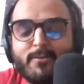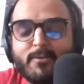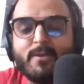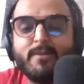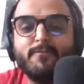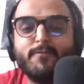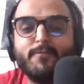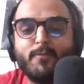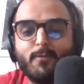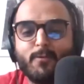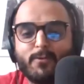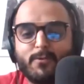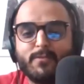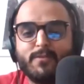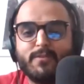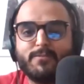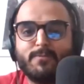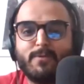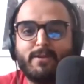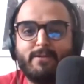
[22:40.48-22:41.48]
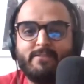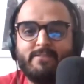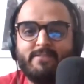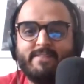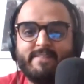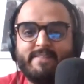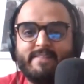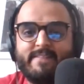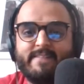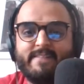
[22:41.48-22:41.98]
looking forward to this one.
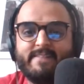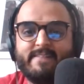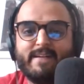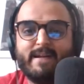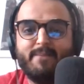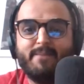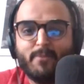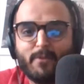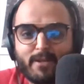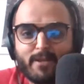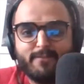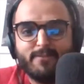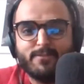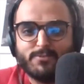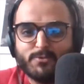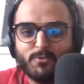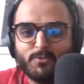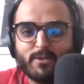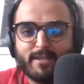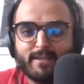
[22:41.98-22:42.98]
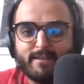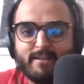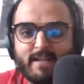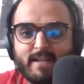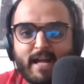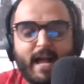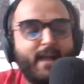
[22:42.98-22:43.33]
I'm not even joking.